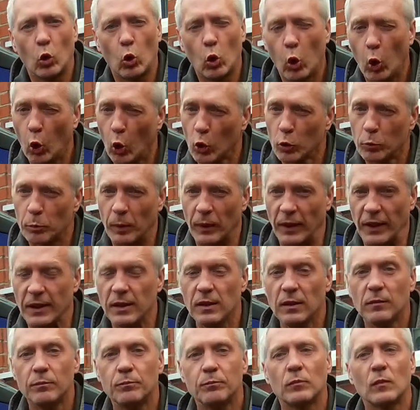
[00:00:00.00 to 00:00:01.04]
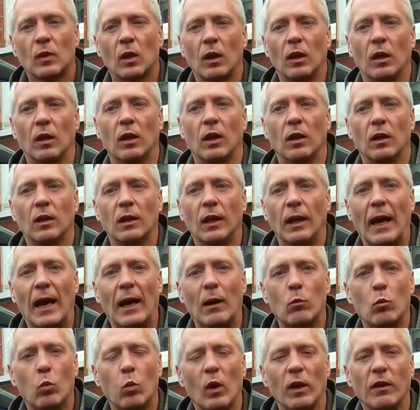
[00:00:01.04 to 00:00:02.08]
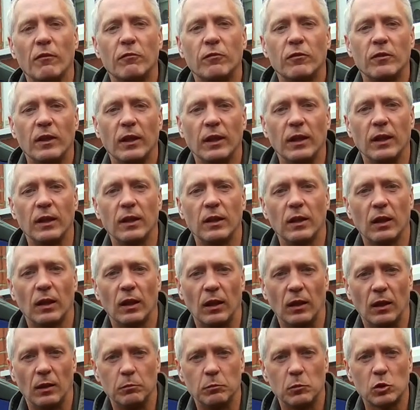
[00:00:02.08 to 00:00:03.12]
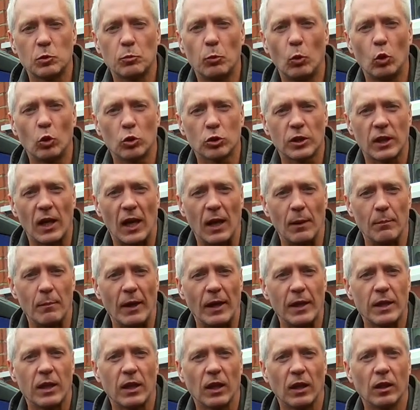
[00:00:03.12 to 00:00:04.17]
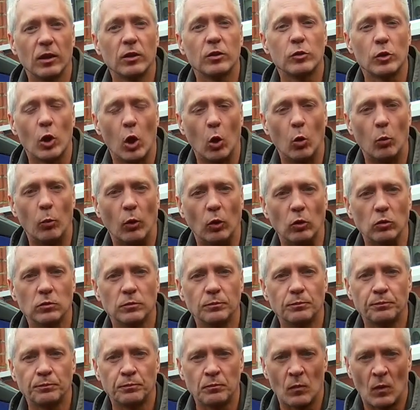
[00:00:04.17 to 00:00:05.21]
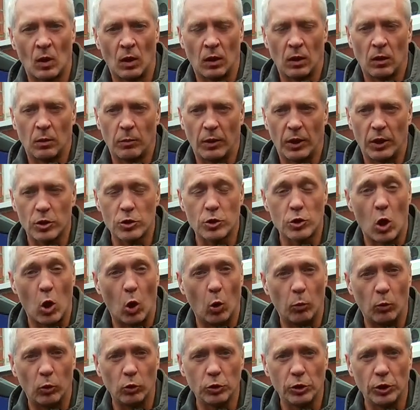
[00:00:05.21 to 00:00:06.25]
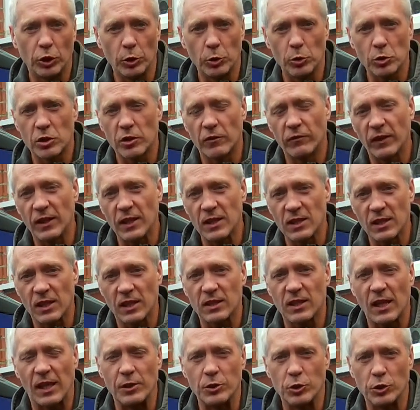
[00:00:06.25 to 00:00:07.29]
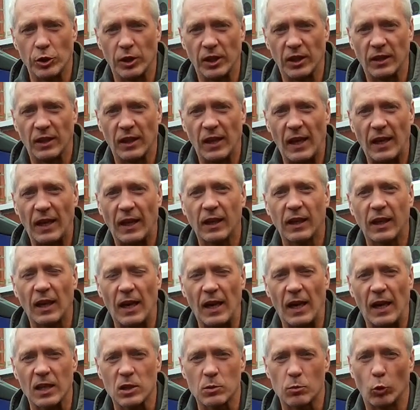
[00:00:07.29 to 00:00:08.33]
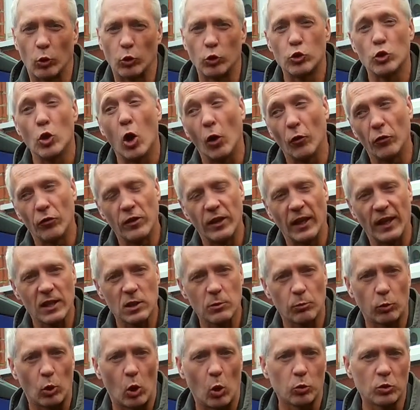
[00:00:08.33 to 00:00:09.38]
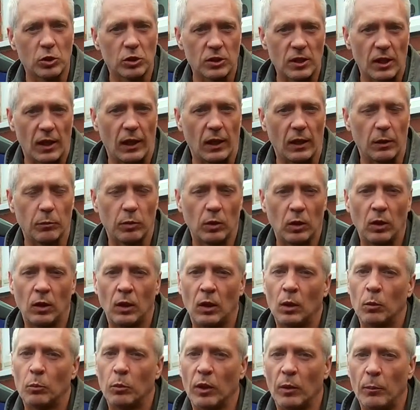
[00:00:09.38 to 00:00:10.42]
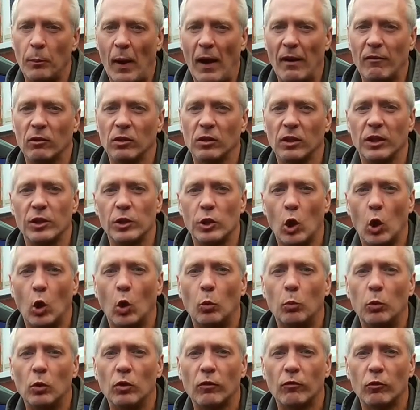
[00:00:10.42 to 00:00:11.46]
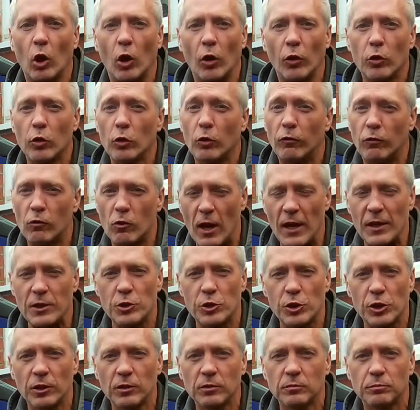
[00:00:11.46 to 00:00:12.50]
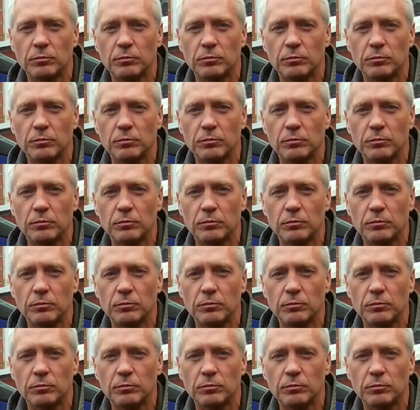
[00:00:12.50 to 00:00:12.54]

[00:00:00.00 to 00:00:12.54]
could be with the sports car maker Noble, because Noble used the V6 engine in their cars, but not this prototype. But apparently Noble have got the other engine.